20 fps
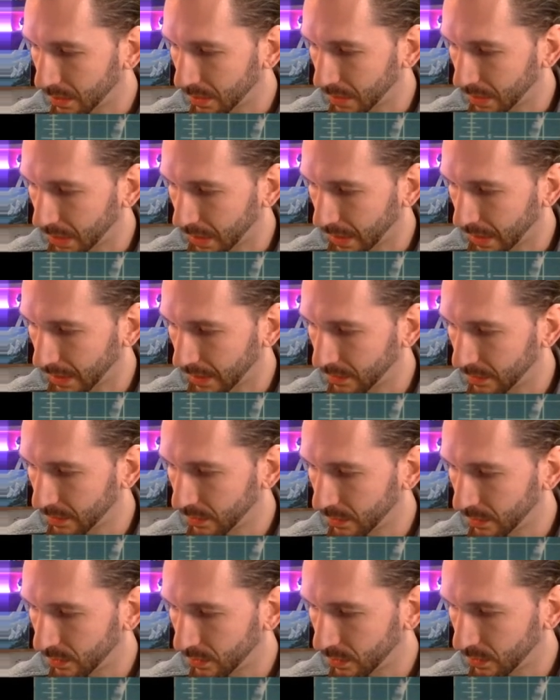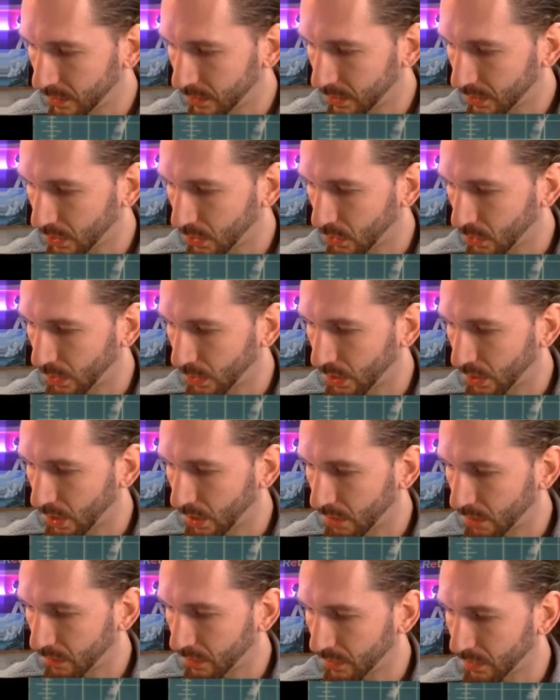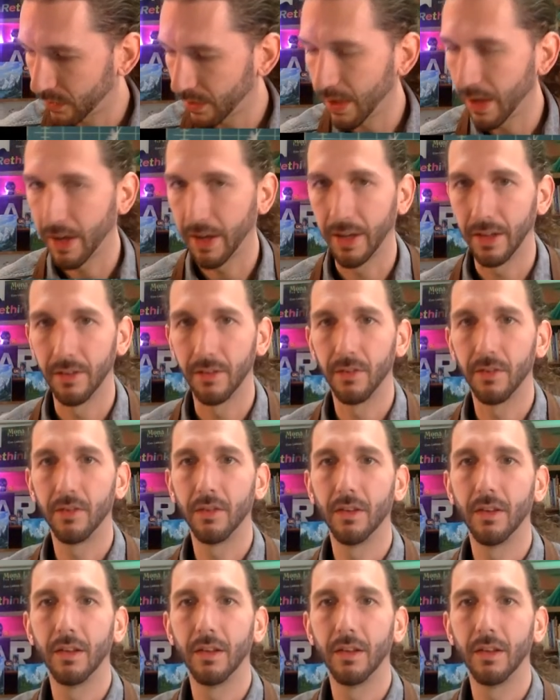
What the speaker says: lines on the sides.